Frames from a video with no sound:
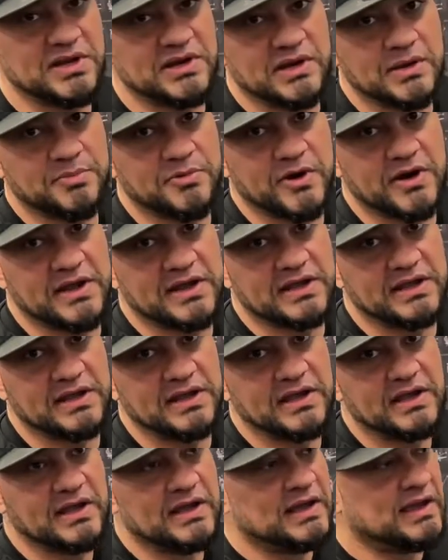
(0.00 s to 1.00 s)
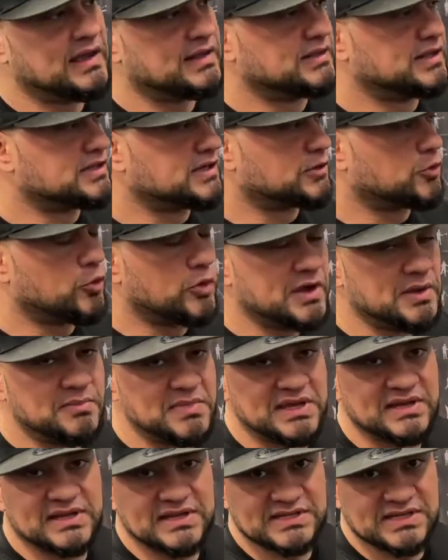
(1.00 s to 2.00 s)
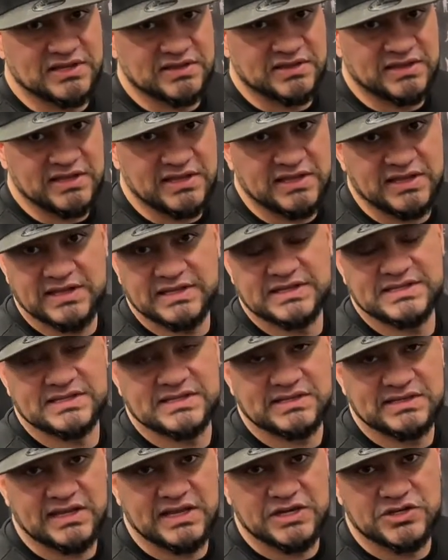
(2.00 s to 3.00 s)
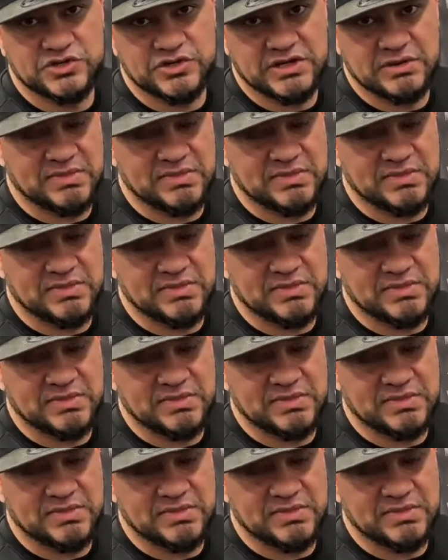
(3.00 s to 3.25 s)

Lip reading: up right, the equipment doesn't think, it doesn't daydream,